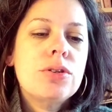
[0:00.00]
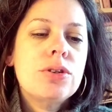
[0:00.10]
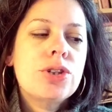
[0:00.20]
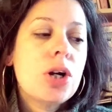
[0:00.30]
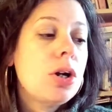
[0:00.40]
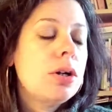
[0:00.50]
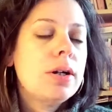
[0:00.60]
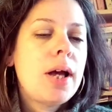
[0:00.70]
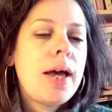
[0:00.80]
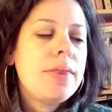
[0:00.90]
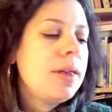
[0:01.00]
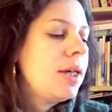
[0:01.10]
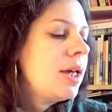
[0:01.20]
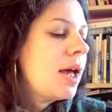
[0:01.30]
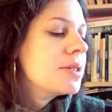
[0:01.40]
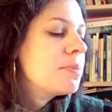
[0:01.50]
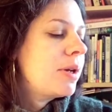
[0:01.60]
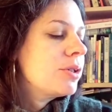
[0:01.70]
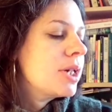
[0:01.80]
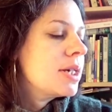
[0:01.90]
turn. I think he has
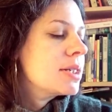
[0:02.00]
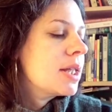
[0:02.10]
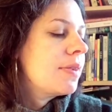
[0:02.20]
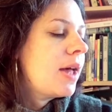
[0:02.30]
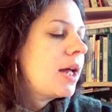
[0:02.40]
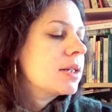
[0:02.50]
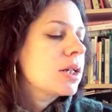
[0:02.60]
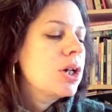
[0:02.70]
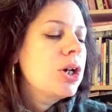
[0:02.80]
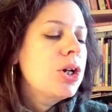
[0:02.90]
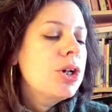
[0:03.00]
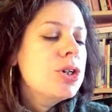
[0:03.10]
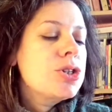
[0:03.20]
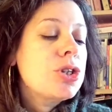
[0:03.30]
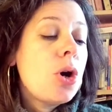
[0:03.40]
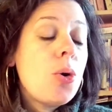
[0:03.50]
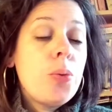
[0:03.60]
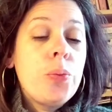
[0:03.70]
better taste than that. So